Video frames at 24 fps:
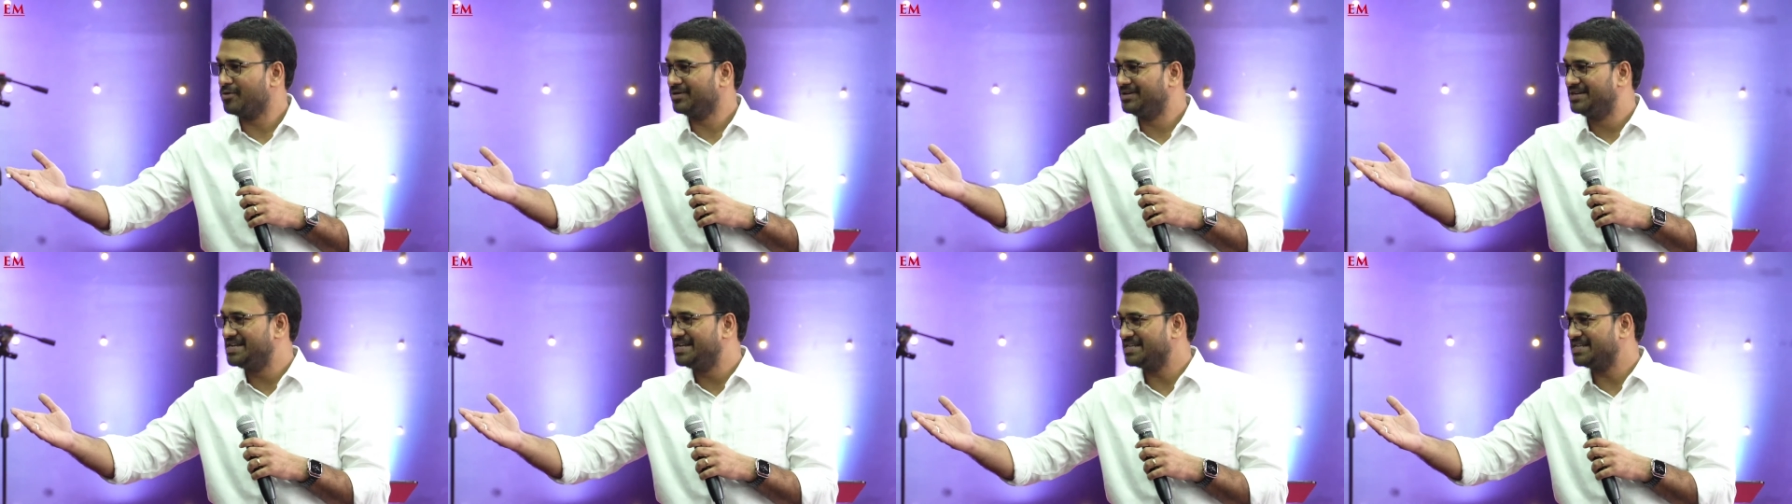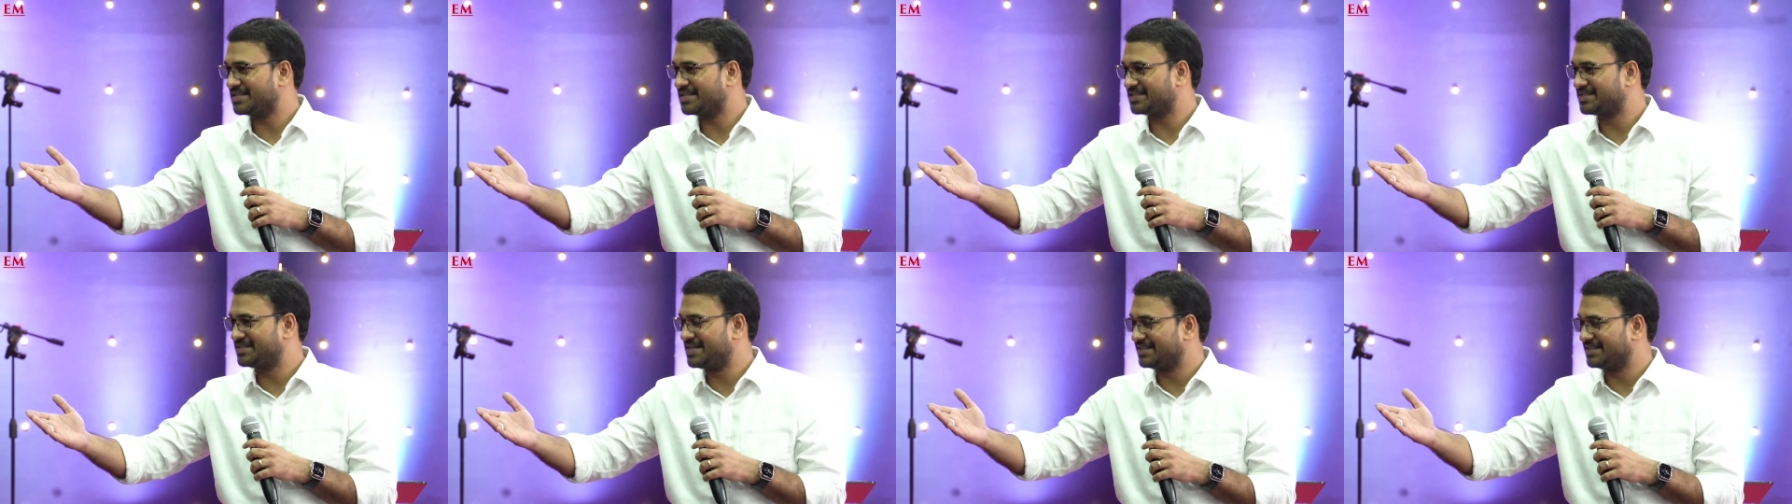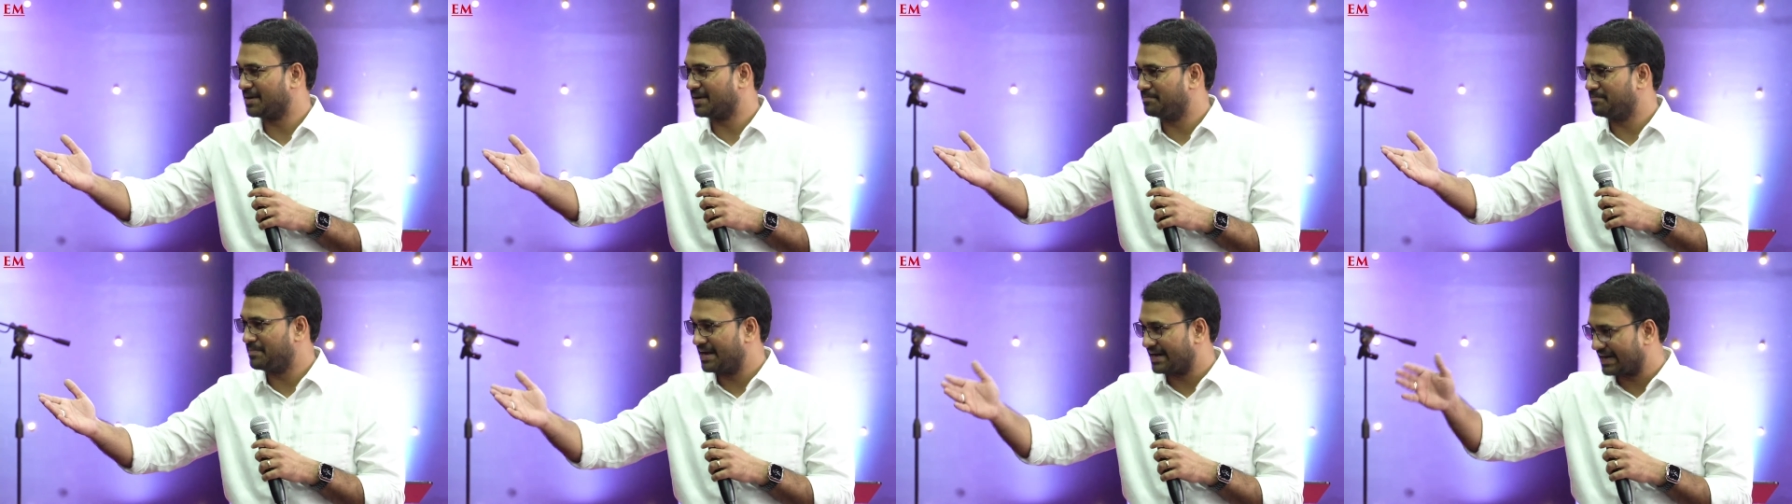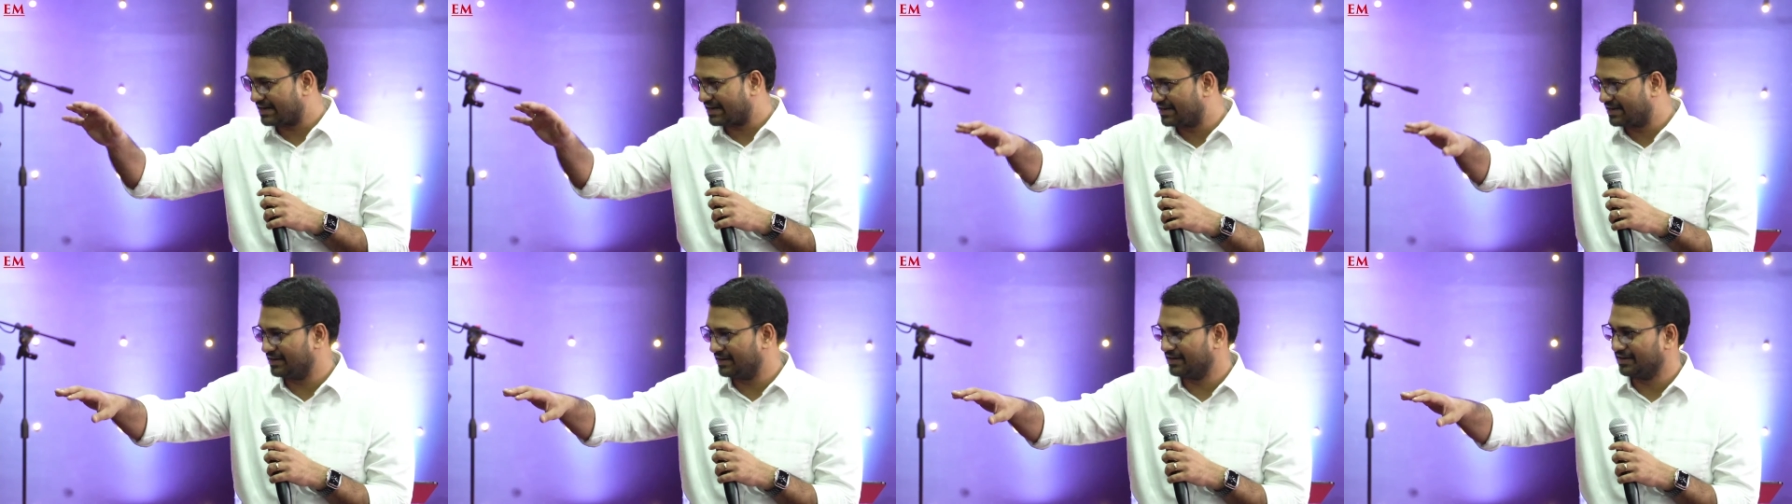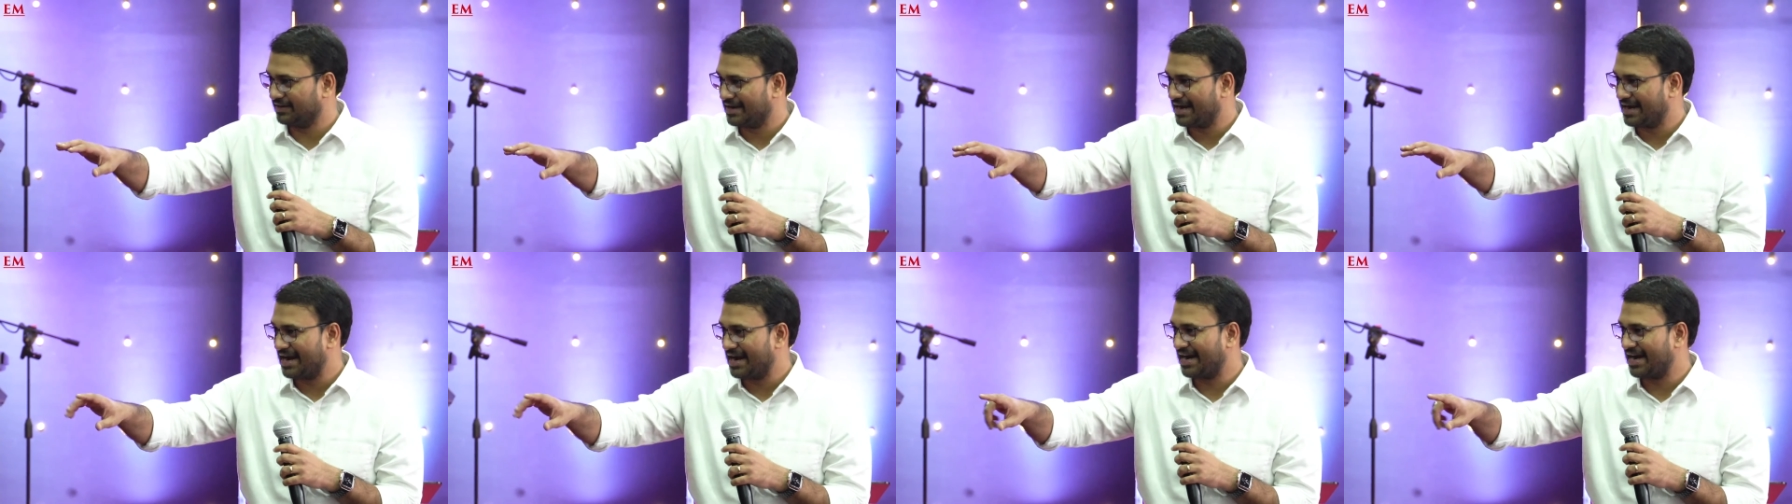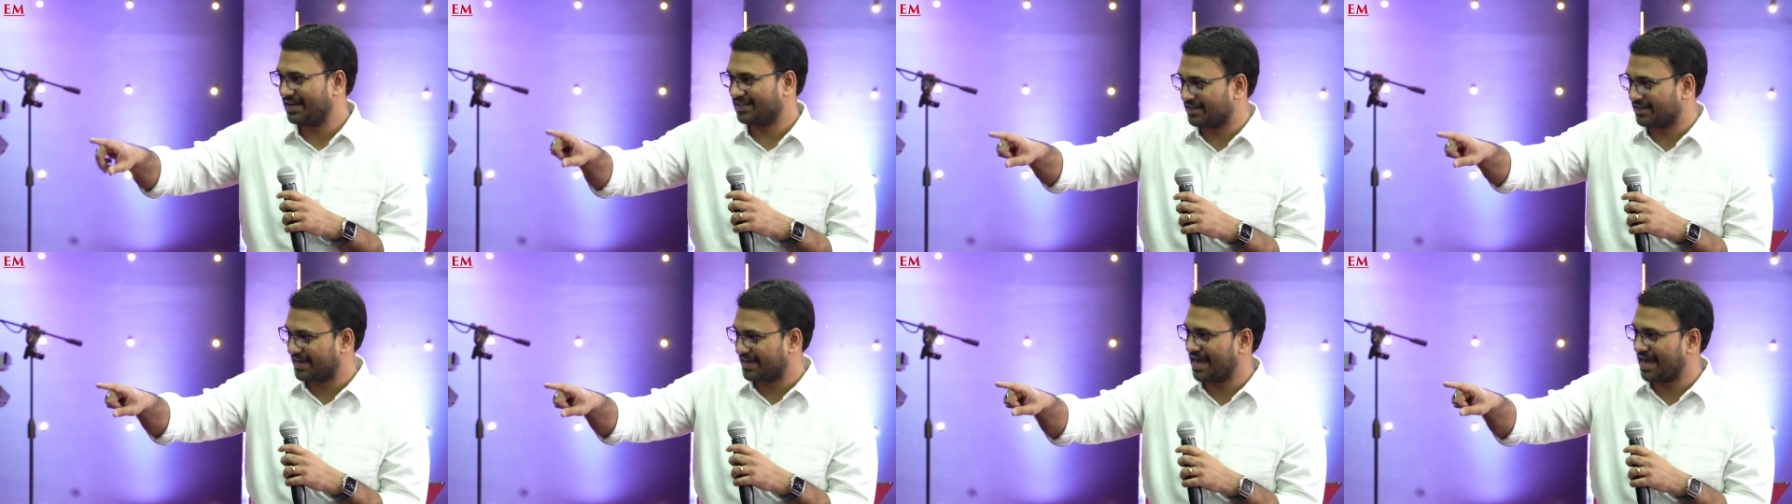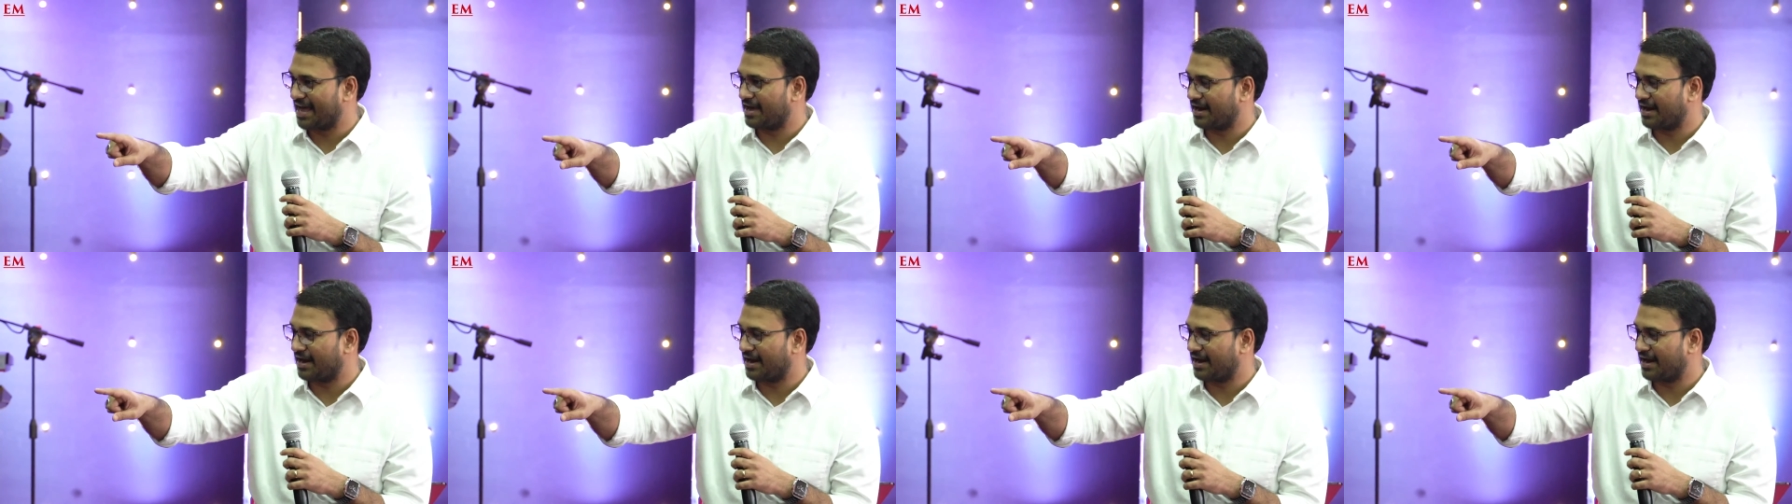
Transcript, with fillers: Jesus did the miracle at the,